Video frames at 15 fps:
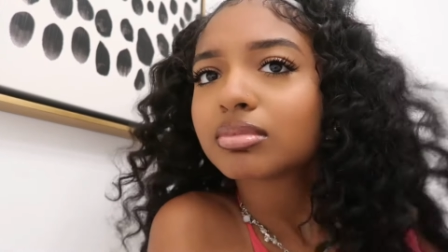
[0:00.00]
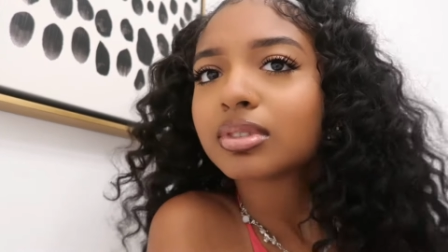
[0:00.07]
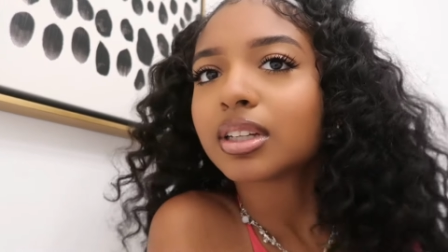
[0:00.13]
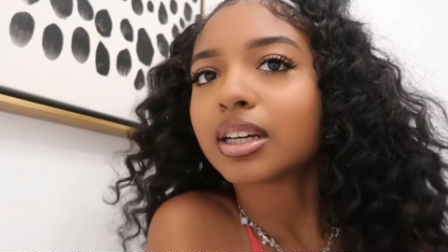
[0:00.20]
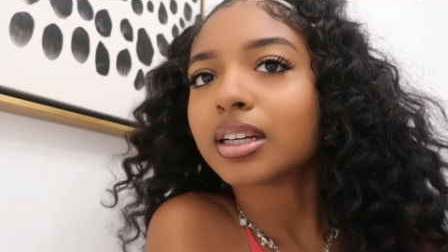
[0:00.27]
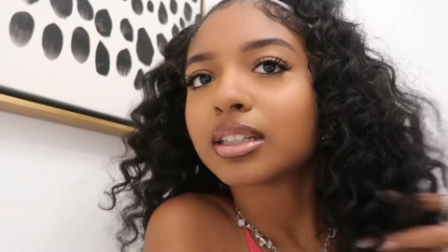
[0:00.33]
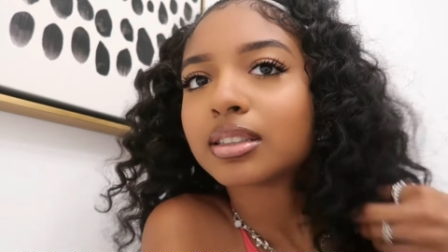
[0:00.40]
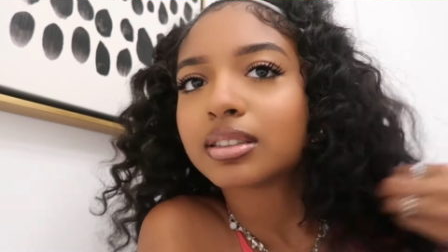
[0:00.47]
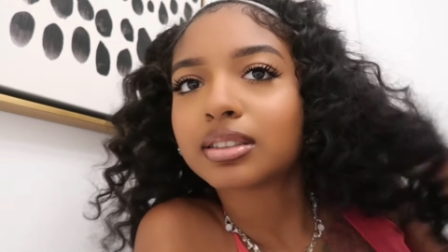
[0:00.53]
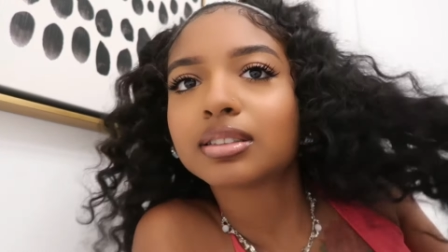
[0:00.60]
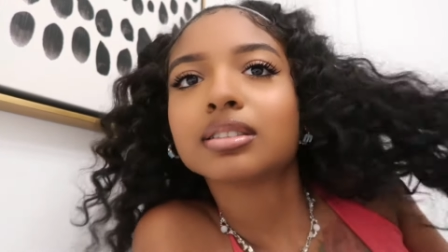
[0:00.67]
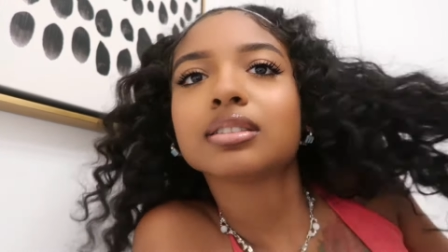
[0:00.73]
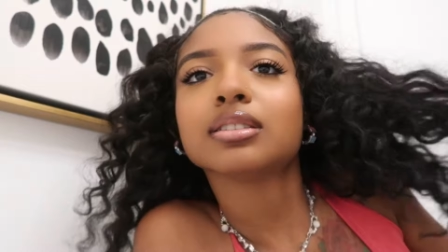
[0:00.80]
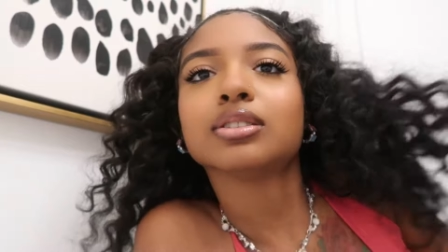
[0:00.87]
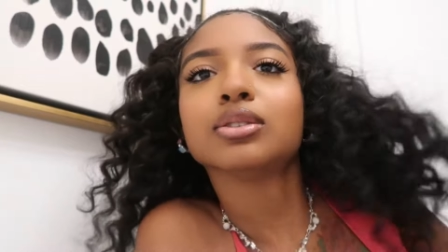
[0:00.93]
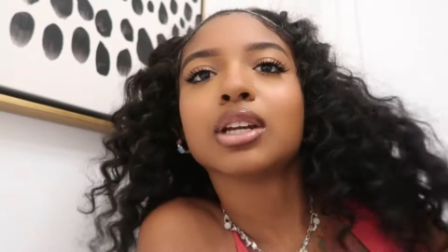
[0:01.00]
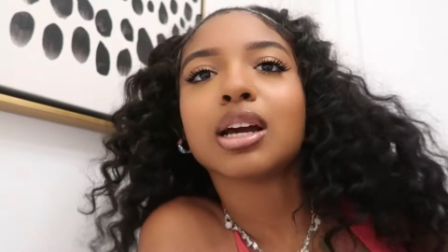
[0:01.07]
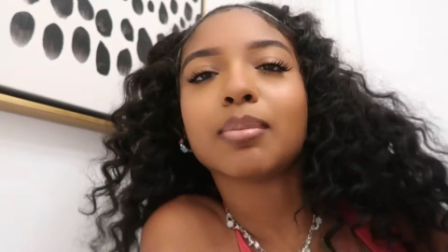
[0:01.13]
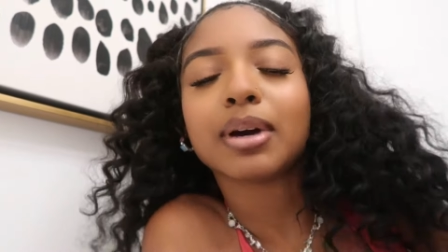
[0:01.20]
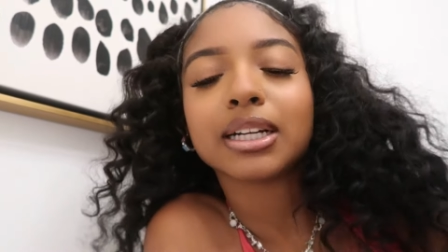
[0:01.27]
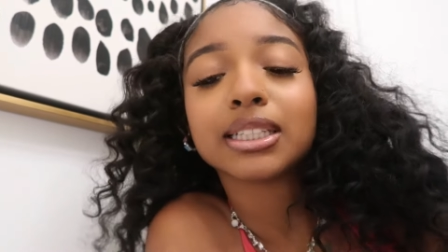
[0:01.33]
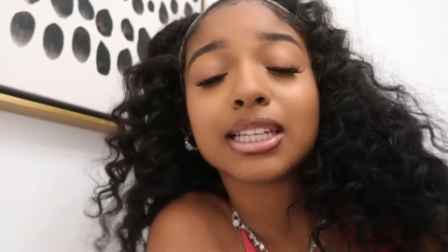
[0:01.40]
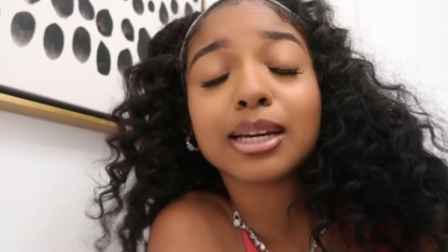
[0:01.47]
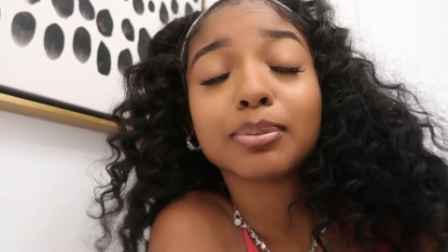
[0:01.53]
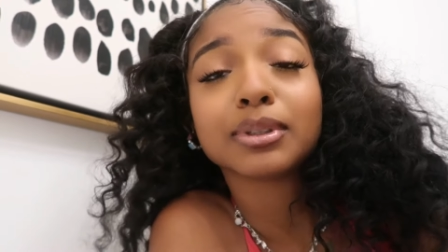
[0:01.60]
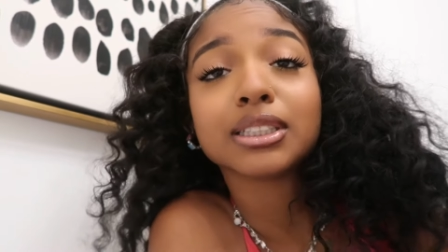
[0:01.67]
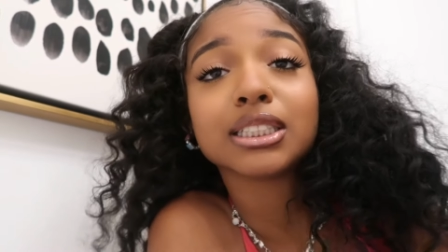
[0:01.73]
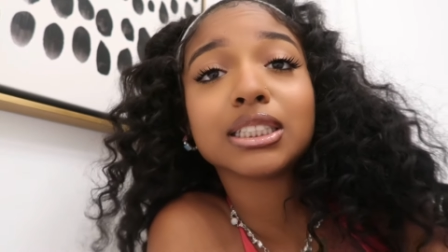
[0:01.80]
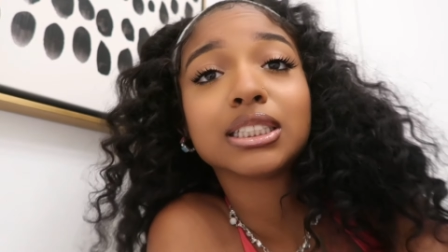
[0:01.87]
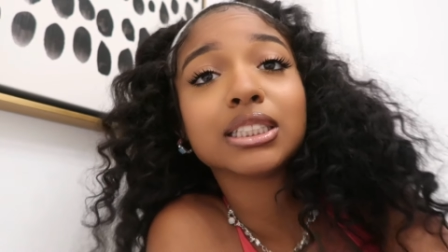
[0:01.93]
Like you not my type
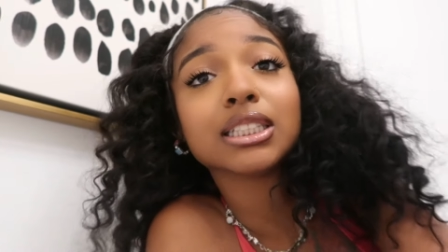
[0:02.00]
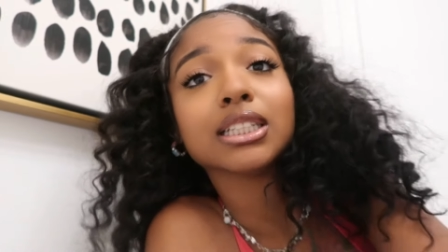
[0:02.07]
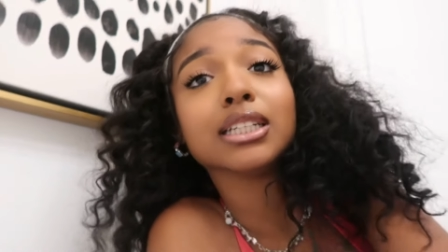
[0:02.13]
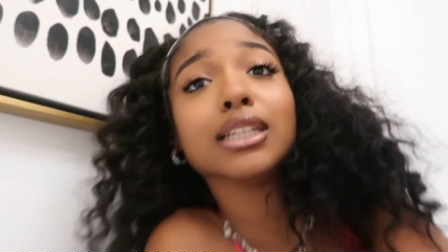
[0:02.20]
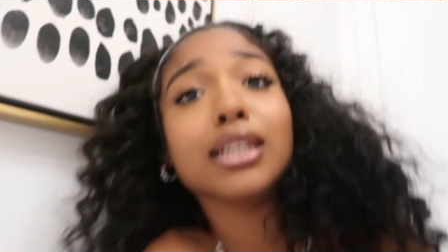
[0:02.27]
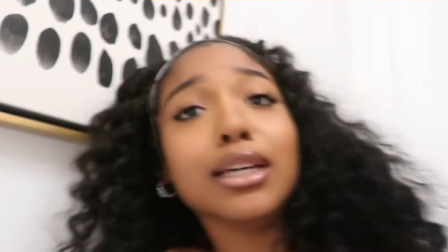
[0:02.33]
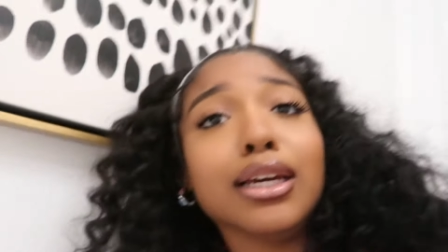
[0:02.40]
of little shit.